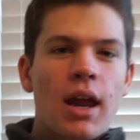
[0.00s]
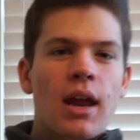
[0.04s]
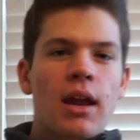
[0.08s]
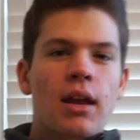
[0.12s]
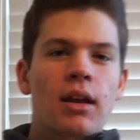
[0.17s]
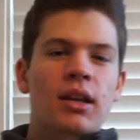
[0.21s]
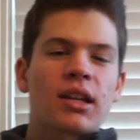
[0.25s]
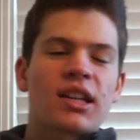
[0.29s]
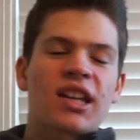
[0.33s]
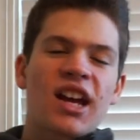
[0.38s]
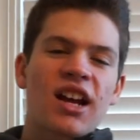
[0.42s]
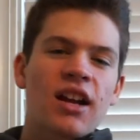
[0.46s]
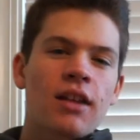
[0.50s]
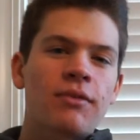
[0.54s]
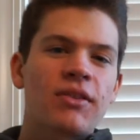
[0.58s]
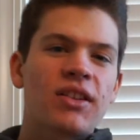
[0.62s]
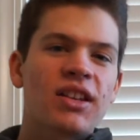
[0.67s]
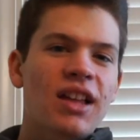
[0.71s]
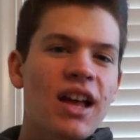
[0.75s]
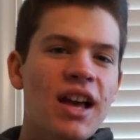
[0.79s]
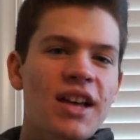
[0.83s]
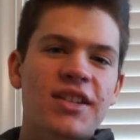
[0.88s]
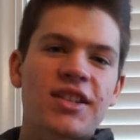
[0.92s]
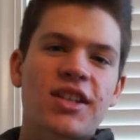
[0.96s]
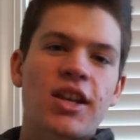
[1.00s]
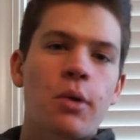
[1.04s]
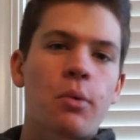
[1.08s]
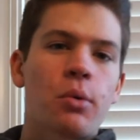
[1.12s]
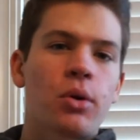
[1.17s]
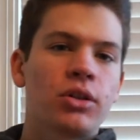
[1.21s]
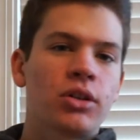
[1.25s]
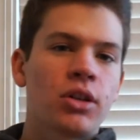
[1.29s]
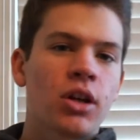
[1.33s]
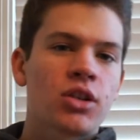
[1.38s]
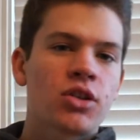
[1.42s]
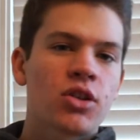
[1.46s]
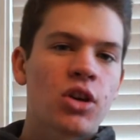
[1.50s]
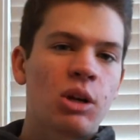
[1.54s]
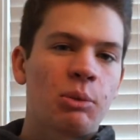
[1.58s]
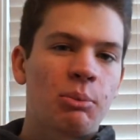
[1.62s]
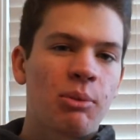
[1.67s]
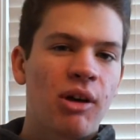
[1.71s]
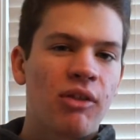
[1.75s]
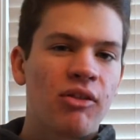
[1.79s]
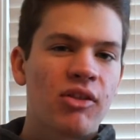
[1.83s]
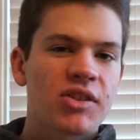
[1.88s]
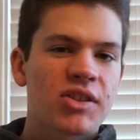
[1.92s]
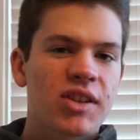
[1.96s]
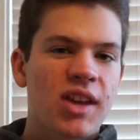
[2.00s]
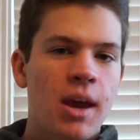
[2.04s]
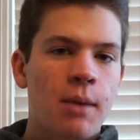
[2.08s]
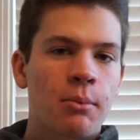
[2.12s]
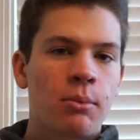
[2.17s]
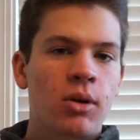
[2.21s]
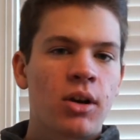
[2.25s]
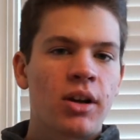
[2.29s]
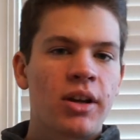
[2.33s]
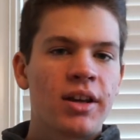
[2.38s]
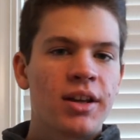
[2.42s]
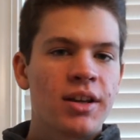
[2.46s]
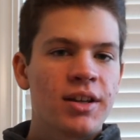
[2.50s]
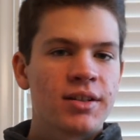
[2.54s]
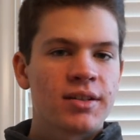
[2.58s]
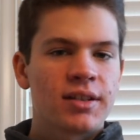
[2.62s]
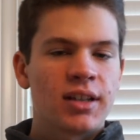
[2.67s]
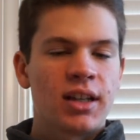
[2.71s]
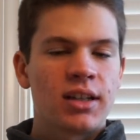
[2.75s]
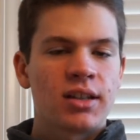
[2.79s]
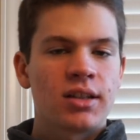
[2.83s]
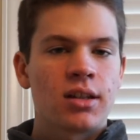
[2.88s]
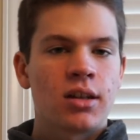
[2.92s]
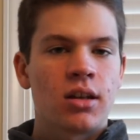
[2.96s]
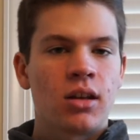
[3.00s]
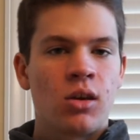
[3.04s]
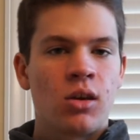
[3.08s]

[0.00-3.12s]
And kind of the last thing I want to touch on about this camera is its